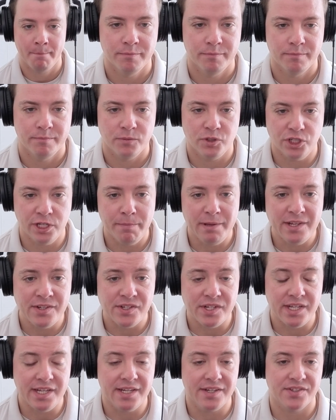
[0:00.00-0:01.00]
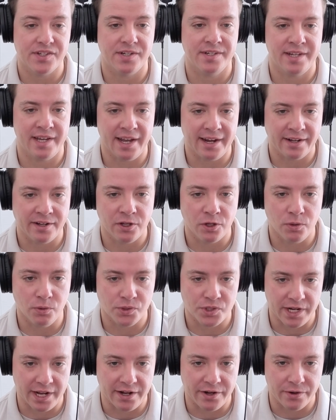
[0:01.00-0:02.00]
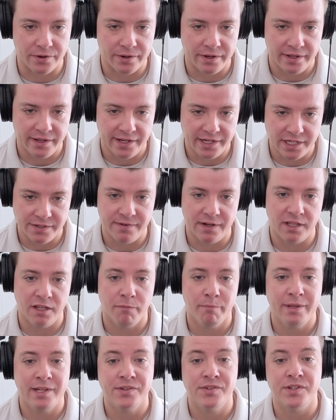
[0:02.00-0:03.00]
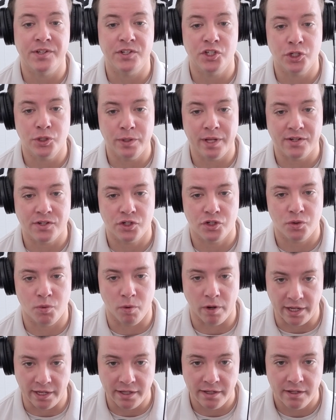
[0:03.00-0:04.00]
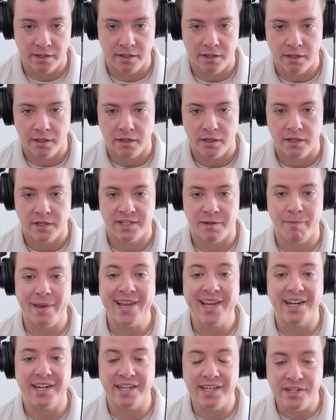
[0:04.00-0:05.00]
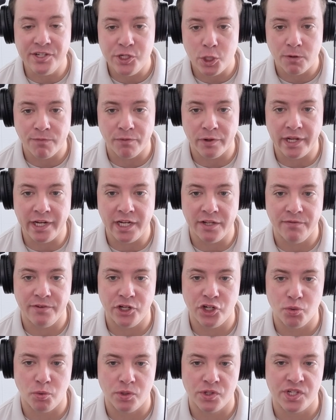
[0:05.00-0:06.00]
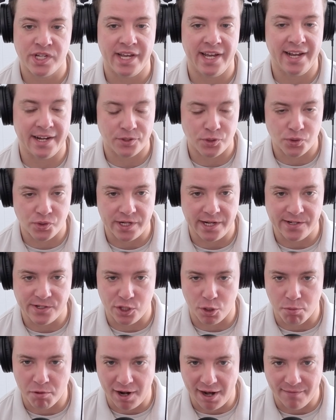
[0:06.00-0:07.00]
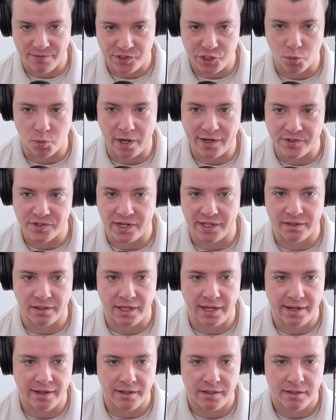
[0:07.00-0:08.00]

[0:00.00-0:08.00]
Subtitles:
GPC is a technical standard in development since 2020 to make it easier for individuals to exercise their privacy rights online.